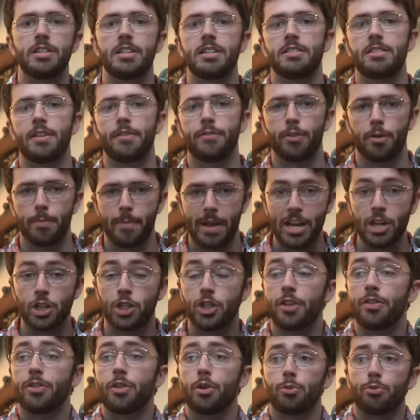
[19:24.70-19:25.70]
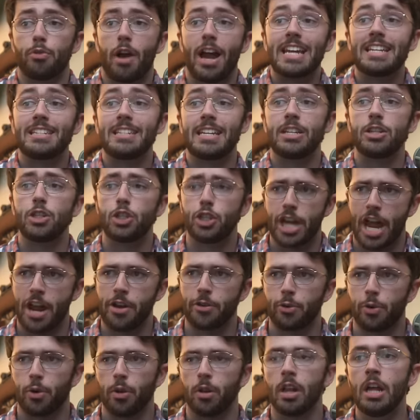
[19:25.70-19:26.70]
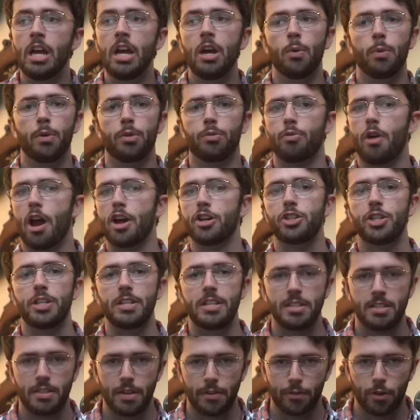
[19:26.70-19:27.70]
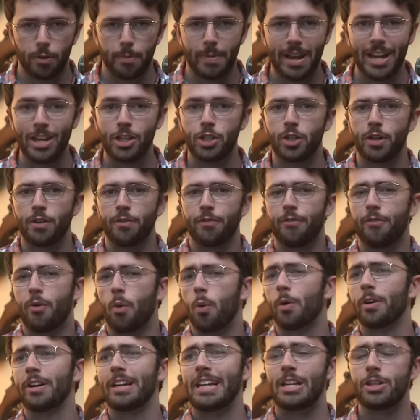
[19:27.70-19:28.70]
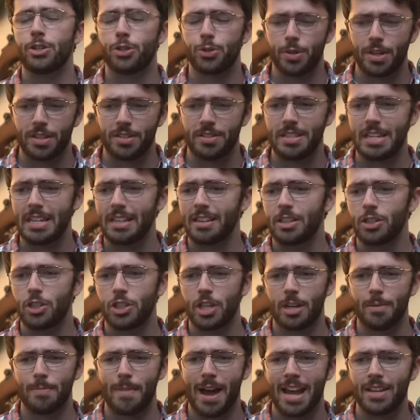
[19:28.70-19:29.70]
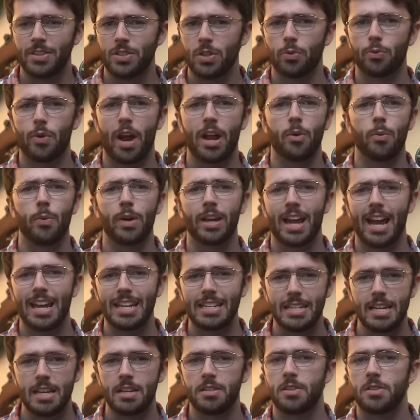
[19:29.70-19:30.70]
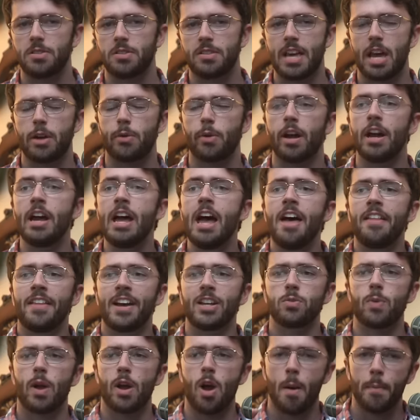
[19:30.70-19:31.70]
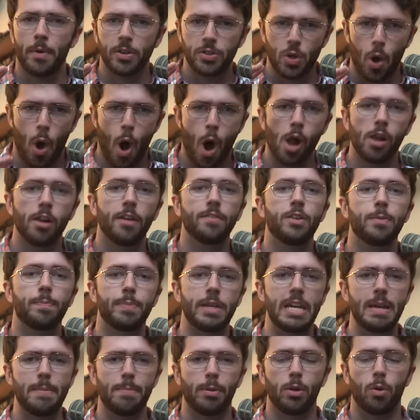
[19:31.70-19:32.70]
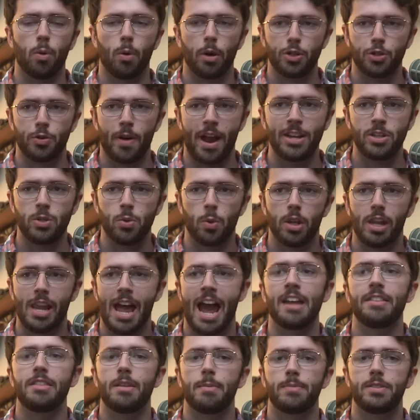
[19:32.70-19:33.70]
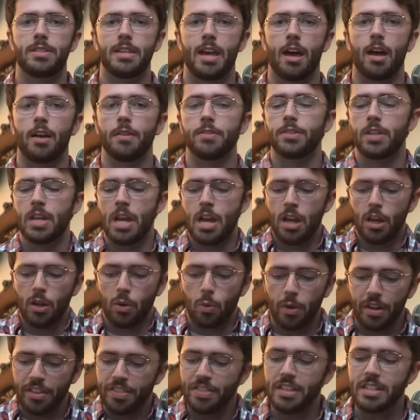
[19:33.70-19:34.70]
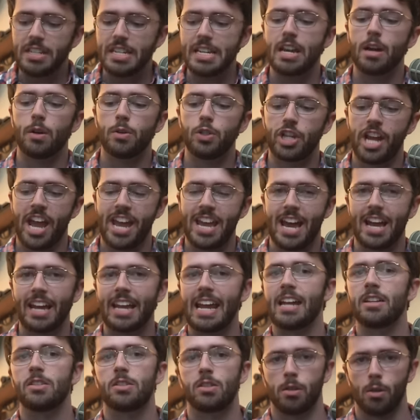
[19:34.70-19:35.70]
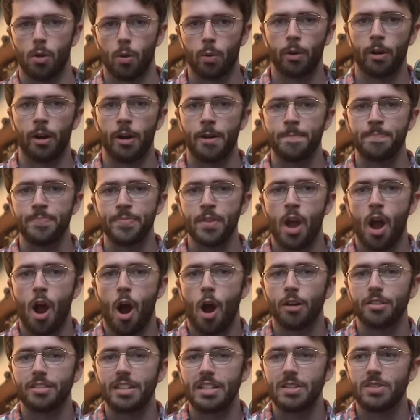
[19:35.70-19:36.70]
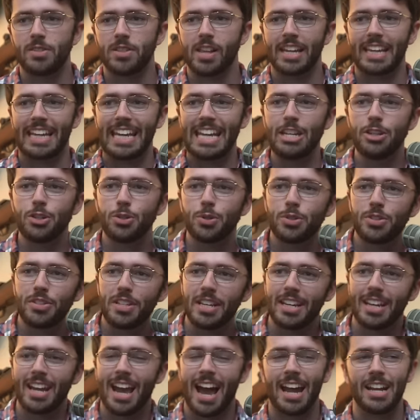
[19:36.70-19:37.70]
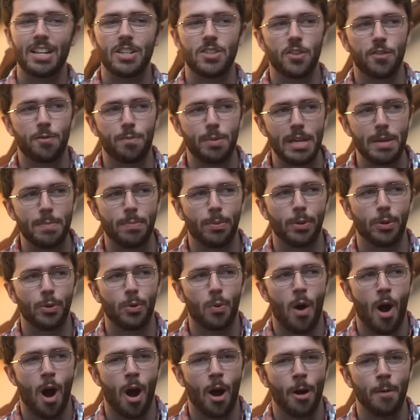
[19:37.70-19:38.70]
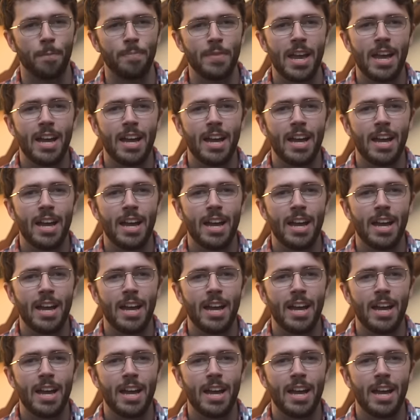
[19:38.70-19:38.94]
disinformation, the right in general with Russian disinformation, foreign interests, delegitimizing right wing ideas, etc. That's why almost all of the people who are trying to align themselves with the DOJ against Lauren are these like interesting kinds of people who are